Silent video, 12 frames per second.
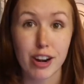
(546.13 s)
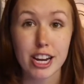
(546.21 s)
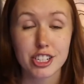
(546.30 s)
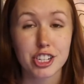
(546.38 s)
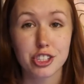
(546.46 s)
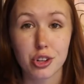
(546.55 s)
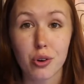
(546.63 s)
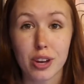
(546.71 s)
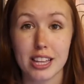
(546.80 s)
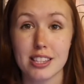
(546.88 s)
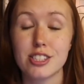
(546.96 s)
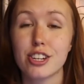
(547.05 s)
Richard
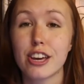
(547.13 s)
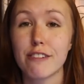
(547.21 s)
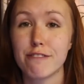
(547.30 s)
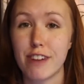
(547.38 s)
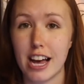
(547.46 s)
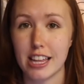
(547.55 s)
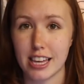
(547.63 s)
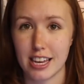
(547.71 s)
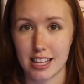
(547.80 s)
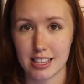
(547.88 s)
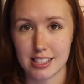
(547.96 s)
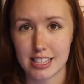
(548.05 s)
Dawkins took it further
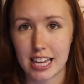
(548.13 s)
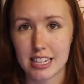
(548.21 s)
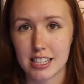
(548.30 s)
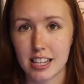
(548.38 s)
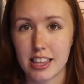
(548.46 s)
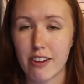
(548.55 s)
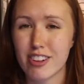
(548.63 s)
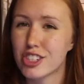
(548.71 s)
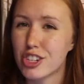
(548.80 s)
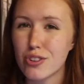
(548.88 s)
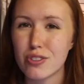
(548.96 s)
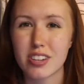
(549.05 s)
and said that there are
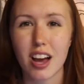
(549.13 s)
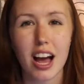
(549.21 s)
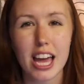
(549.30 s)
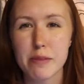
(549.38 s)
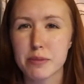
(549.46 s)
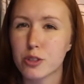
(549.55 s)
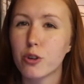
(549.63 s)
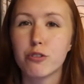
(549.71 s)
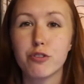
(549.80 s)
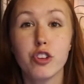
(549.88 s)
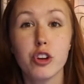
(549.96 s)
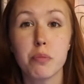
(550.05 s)
two types or
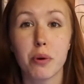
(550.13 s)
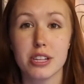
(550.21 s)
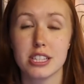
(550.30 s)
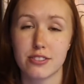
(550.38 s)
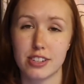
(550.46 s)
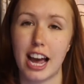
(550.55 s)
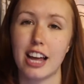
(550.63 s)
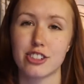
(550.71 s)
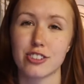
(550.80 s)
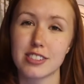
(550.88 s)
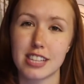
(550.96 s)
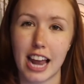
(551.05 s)
viewpoints for
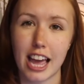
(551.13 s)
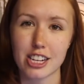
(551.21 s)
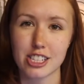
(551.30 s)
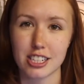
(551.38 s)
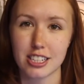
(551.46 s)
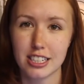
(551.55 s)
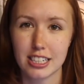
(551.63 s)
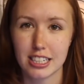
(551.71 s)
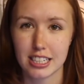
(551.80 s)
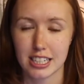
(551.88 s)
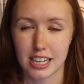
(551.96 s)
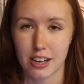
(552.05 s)
natural selection.
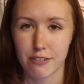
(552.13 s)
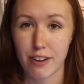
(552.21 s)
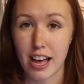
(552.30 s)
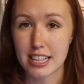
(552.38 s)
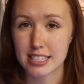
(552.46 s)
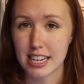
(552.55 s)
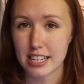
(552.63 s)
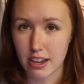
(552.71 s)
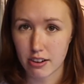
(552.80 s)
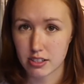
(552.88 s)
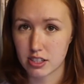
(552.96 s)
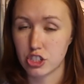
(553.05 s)
Firstly,
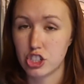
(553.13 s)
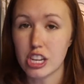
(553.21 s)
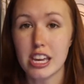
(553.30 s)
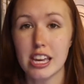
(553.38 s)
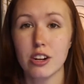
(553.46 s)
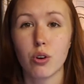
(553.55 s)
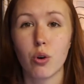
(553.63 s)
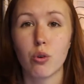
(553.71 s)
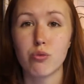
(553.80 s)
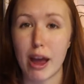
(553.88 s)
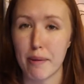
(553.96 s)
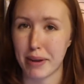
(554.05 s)
there is the gene
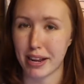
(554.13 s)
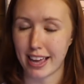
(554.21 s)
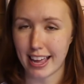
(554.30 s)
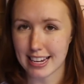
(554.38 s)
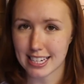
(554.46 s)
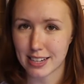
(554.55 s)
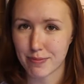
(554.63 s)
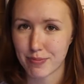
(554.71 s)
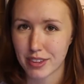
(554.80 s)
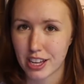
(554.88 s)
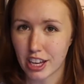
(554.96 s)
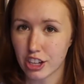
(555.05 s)
or replicator.
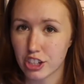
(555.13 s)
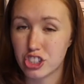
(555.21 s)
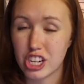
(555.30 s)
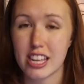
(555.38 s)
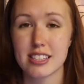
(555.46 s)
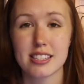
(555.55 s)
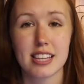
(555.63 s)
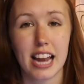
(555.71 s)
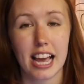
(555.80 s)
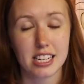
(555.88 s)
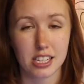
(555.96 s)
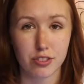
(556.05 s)
Genes are
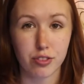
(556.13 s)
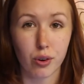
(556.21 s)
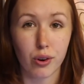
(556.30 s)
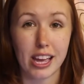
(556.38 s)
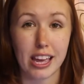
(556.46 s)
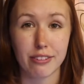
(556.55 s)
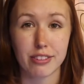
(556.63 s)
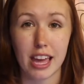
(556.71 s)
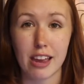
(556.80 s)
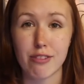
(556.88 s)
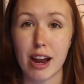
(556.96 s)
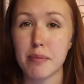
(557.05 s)
selected for if
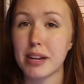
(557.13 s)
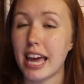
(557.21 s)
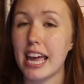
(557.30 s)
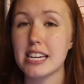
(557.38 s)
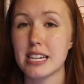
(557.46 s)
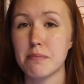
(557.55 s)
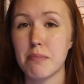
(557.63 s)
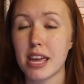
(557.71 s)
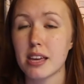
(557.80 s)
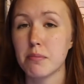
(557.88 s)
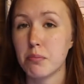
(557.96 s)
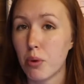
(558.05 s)
they replicate and
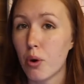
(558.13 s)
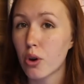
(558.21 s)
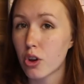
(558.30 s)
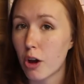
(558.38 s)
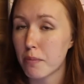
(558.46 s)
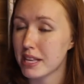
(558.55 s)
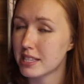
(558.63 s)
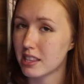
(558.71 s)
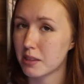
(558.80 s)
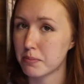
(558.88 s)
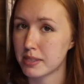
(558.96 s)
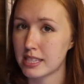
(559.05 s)
make more copies of
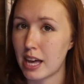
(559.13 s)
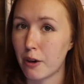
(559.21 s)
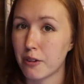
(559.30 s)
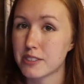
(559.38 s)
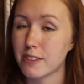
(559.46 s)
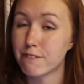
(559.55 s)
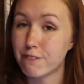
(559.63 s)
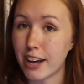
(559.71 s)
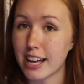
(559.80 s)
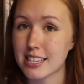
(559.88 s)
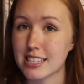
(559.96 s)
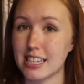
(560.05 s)
themselves
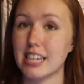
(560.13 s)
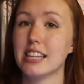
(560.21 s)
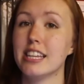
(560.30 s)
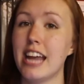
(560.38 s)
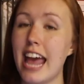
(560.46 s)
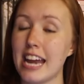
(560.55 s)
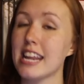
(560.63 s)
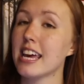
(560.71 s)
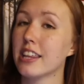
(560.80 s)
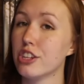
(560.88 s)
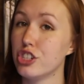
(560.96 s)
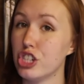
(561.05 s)
faster than any other